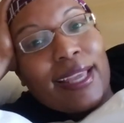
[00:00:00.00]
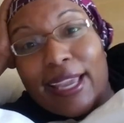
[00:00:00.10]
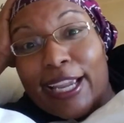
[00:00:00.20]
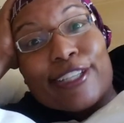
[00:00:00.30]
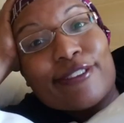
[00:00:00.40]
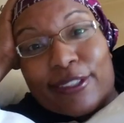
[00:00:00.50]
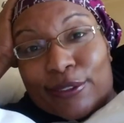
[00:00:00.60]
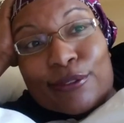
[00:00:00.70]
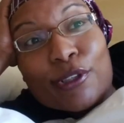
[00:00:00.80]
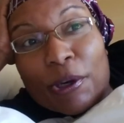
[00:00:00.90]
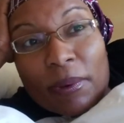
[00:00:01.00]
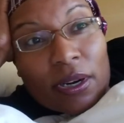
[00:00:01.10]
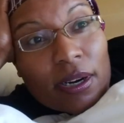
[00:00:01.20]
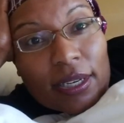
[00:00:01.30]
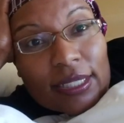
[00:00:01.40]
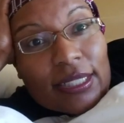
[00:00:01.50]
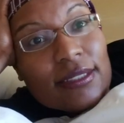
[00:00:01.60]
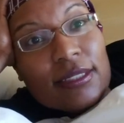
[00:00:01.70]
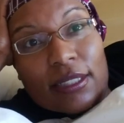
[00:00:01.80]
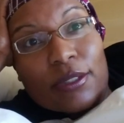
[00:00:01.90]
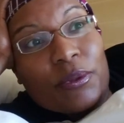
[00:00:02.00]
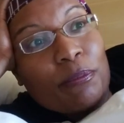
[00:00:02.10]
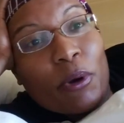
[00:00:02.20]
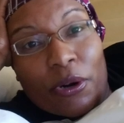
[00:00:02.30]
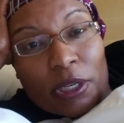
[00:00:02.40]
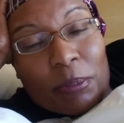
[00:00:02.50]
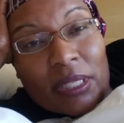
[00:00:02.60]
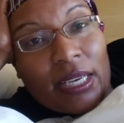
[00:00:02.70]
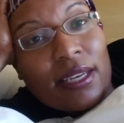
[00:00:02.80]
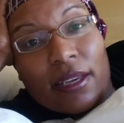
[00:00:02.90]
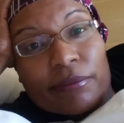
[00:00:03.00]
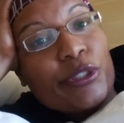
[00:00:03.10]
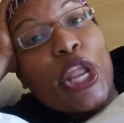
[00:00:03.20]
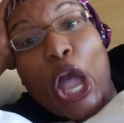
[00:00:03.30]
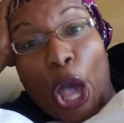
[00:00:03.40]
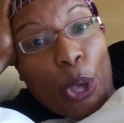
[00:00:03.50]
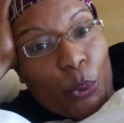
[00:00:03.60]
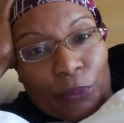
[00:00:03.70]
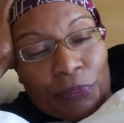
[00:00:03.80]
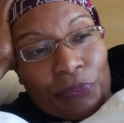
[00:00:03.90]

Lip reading: I ain't trying to do no party and dealing with party planning. No.